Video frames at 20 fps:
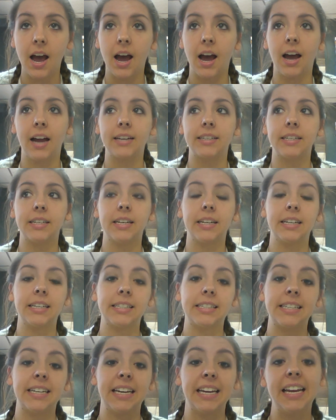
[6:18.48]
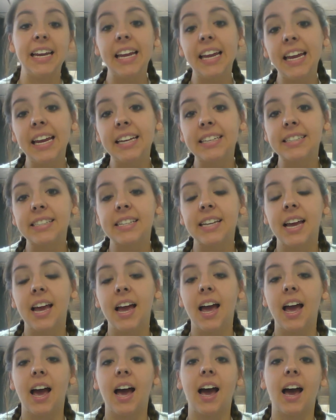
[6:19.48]
I didn't get to eat.
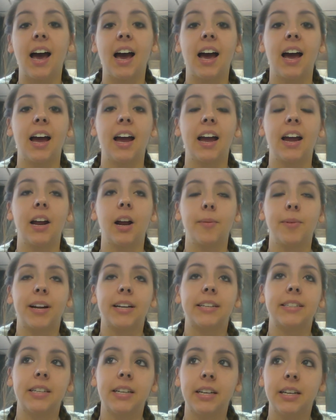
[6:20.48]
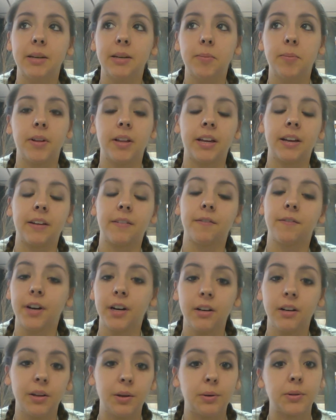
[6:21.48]
I did, but like
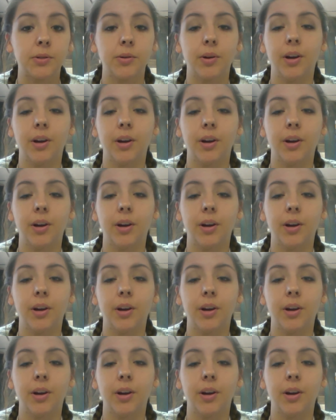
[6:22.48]
very little.